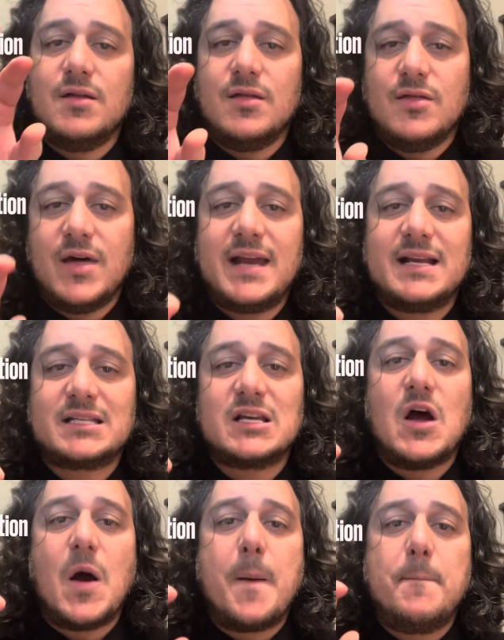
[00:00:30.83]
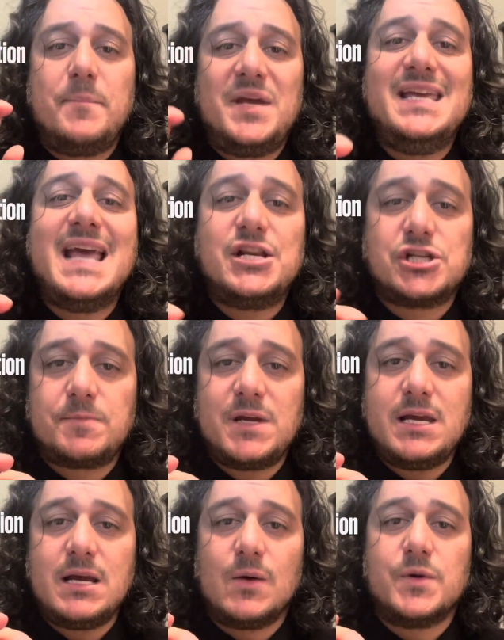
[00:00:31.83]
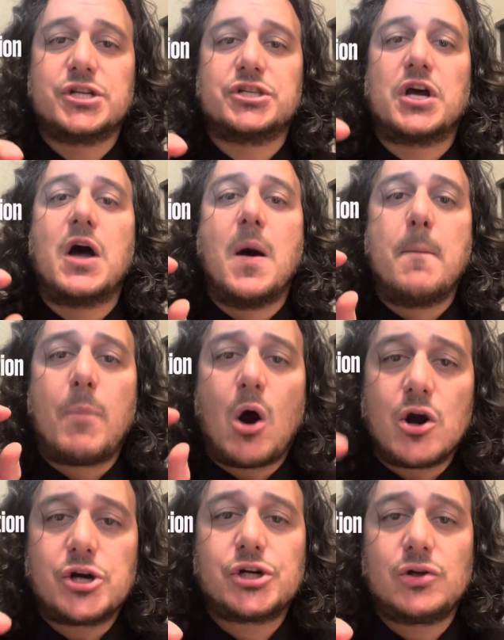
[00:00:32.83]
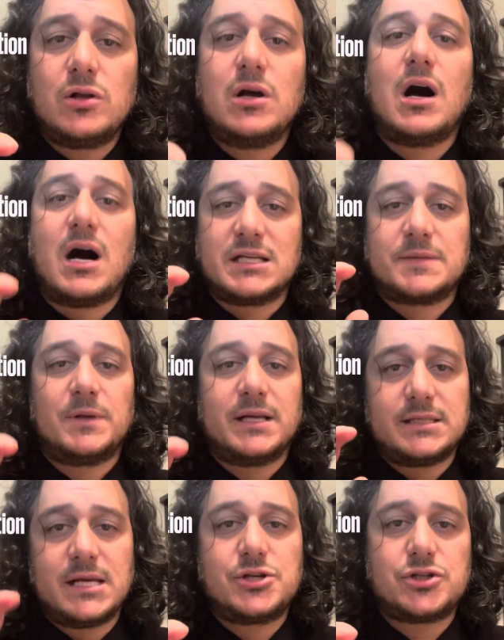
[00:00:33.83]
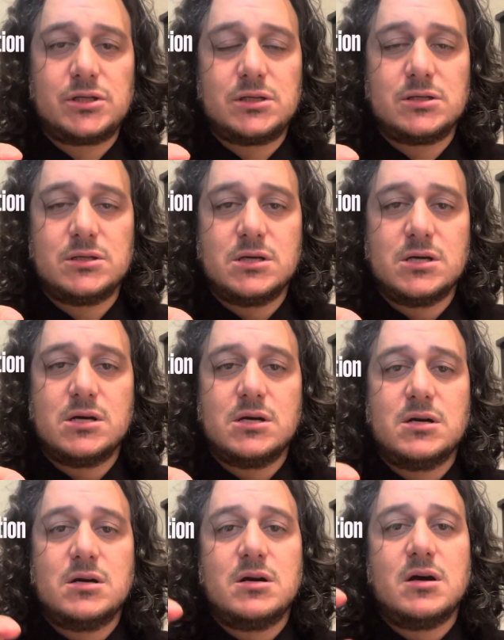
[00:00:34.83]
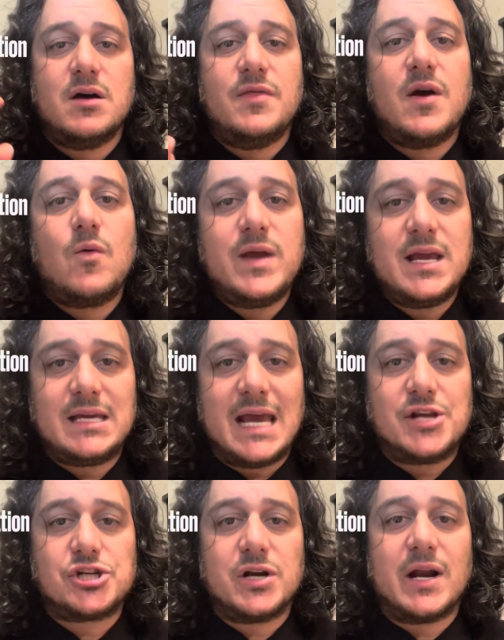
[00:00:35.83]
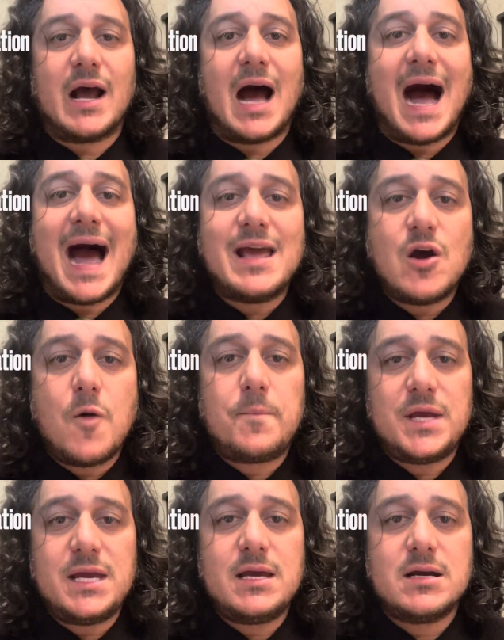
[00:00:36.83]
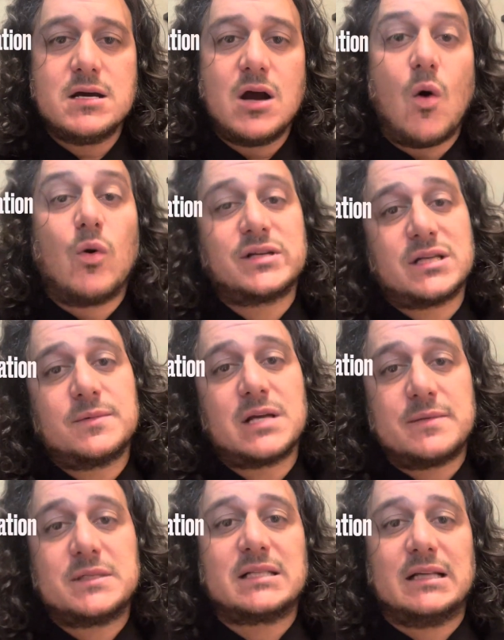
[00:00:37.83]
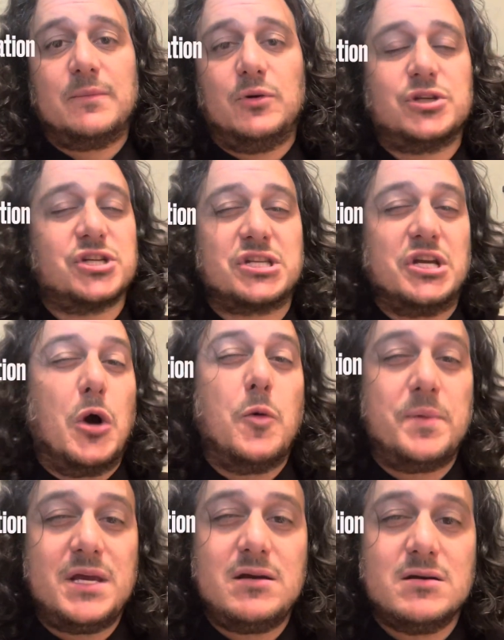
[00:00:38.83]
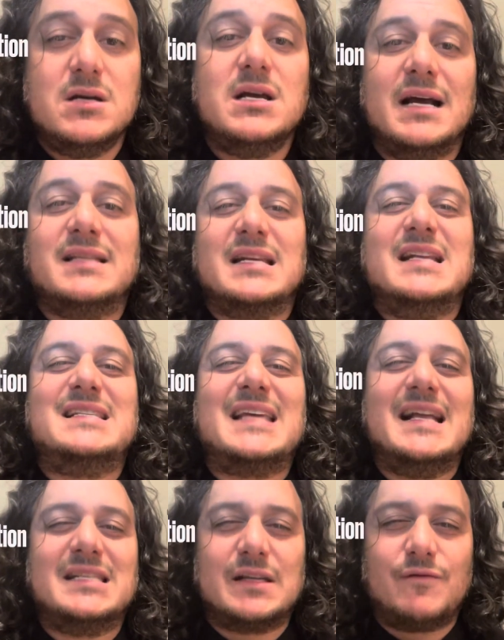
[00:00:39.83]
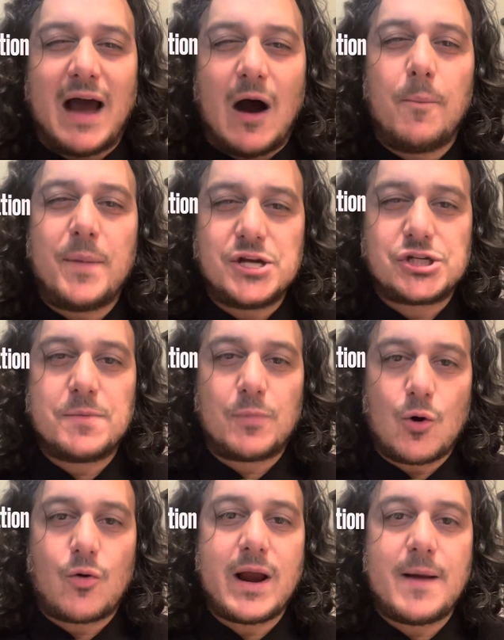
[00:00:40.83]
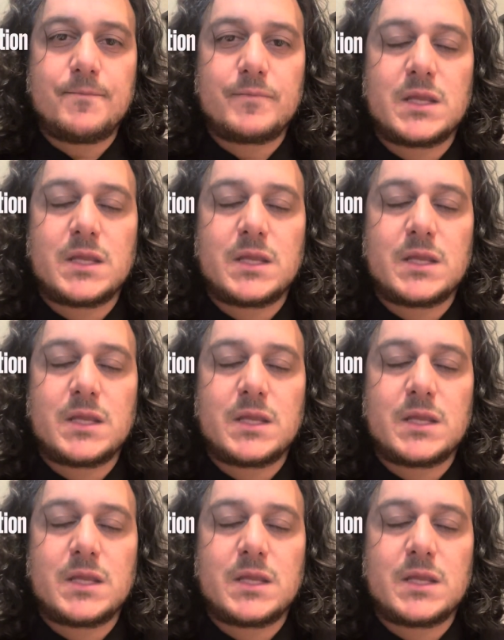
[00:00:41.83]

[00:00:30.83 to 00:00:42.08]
Then it's PHP, which is a partial hospitalization. And then we engage in an IOP, or sometimes it's labeled just an OP. It's an intensive outpatient program.